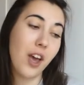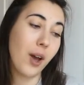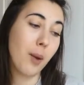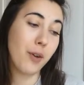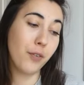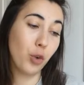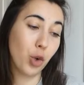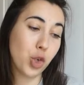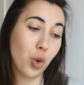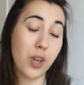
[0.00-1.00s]
If you're not
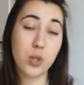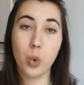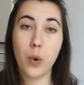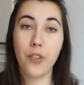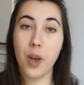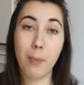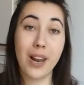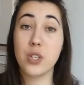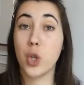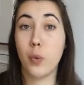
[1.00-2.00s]
sure, there's always a
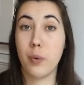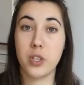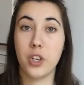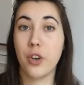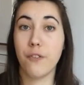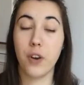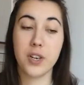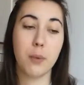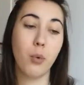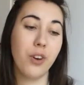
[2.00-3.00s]
place on the website you can find
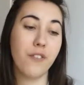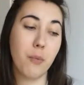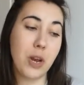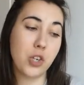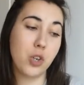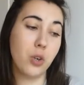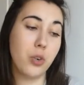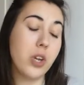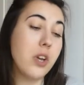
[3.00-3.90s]
out more information on.